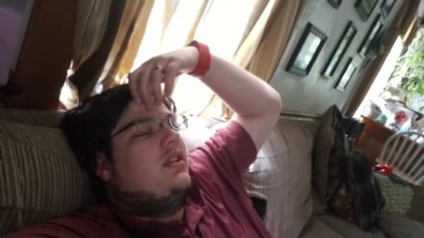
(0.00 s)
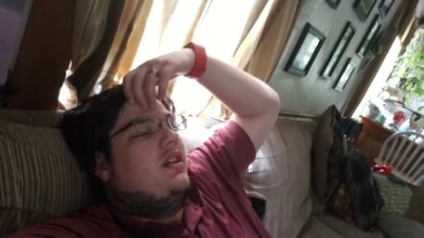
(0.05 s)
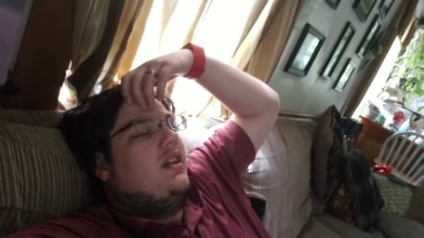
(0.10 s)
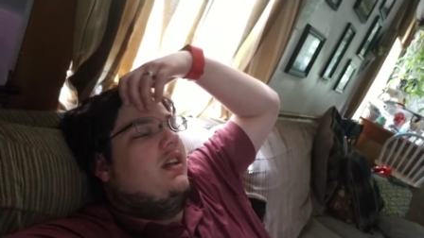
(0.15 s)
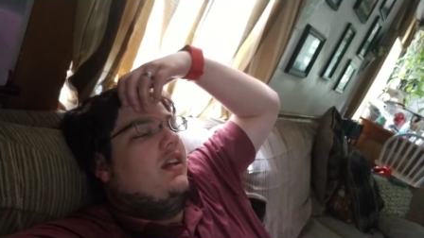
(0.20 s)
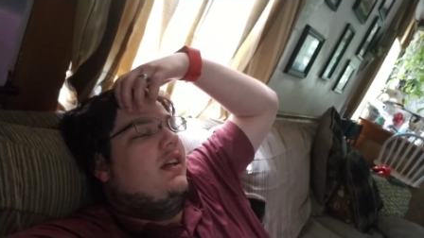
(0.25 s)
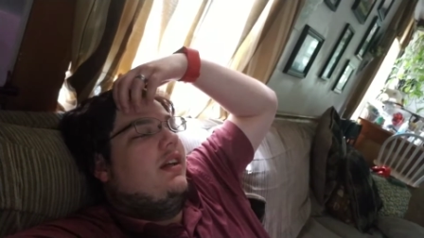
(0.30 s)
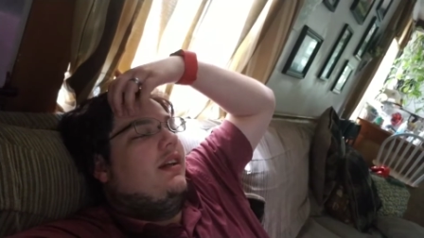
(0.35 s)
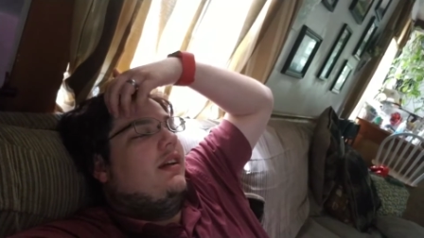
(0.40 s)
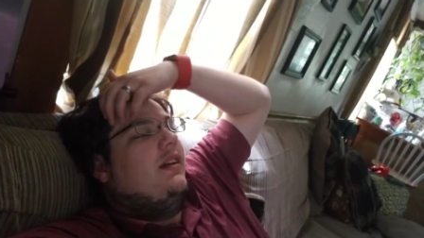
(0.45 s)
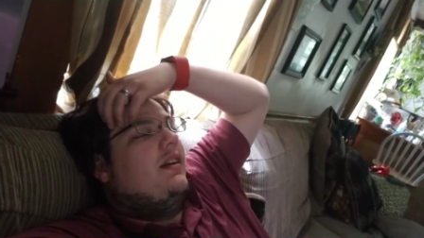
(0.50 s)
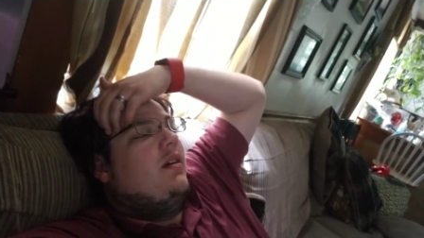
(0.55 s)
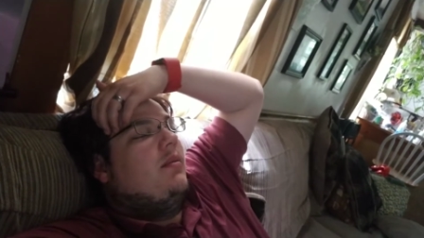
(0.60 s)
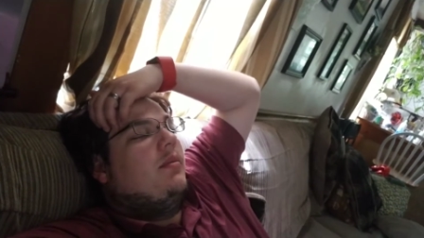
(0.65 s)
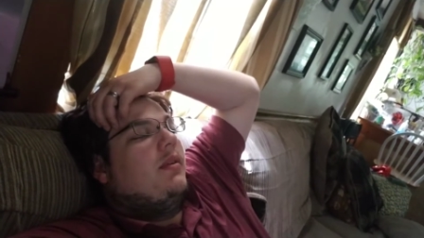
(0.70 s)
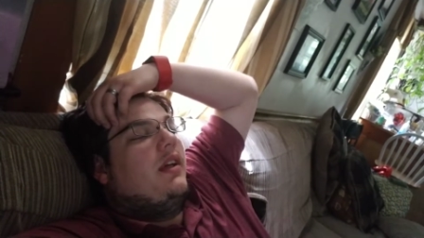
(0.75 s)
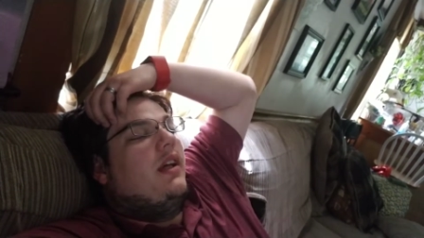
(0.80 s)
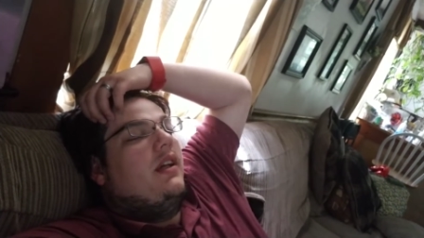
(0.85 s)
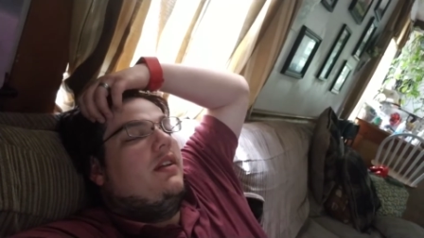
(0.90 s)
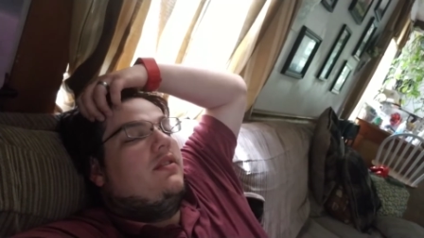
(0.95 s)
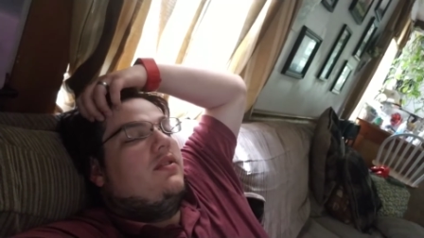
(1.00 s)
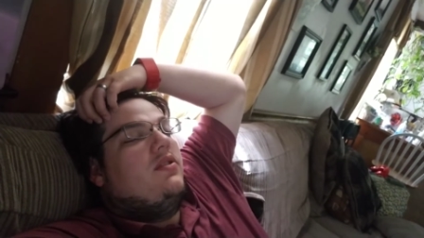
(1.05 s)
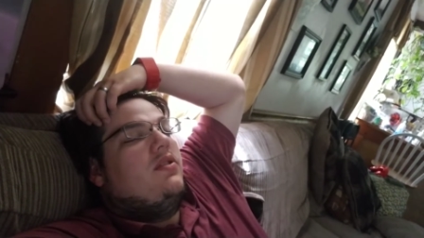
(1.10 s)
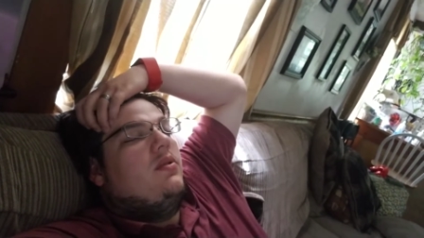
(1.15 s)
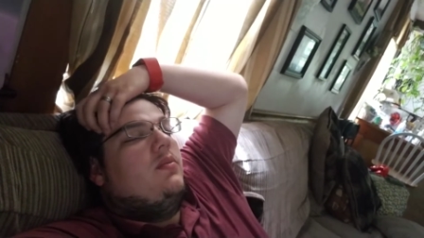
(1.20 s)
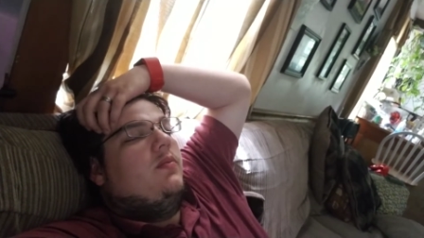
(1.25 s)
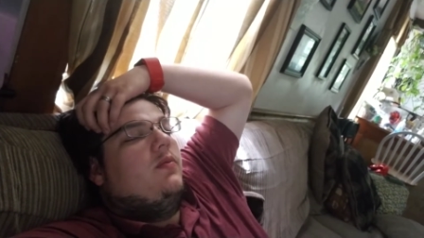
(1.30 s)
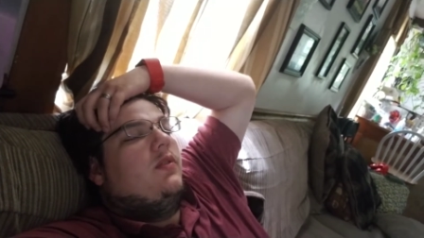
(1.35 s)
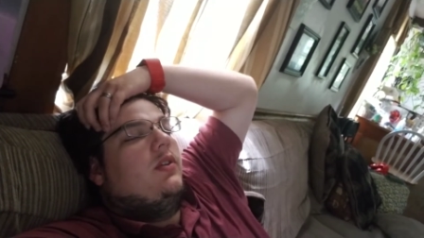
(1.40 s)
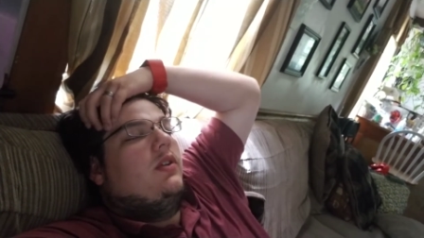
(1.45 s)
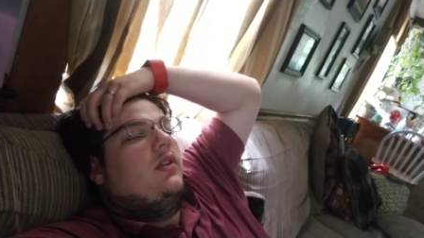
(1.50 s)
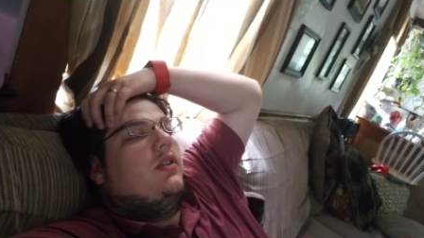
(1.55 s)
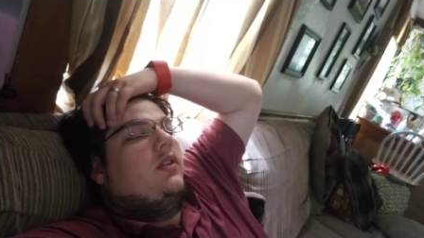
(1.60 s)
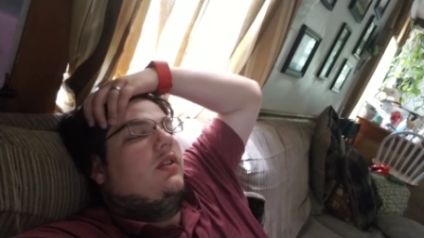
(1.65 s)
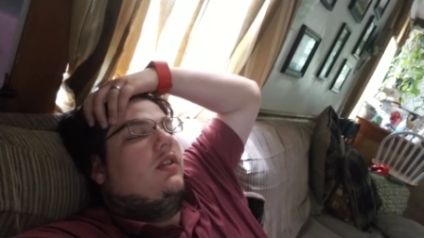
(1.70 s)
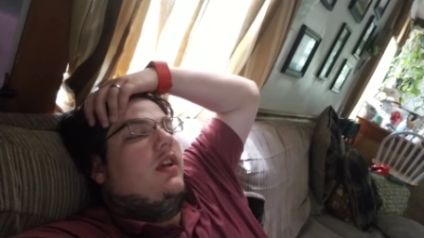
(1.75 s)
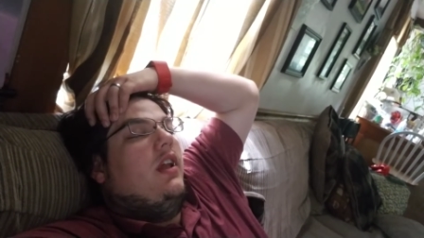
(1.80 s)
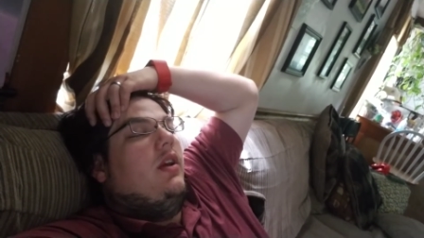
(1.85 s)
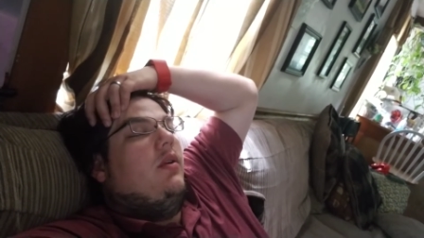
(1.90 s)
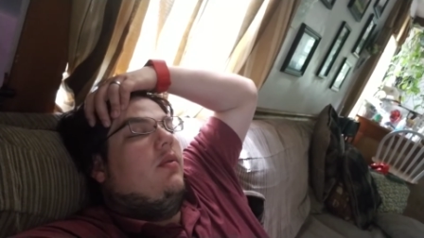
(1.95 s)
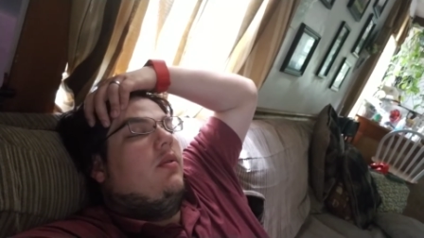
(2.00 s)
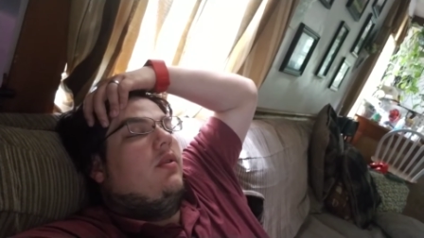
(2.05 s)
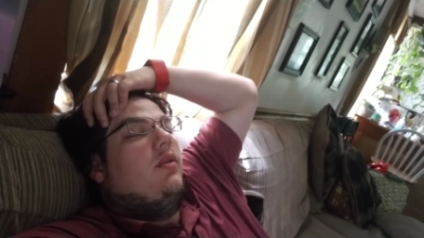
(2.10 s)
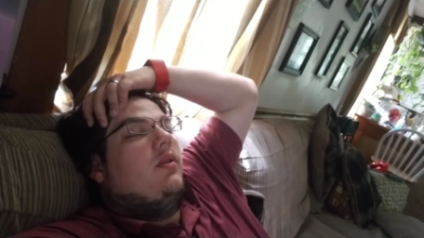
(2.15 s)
gonna get a couple cans of soup for her and anyone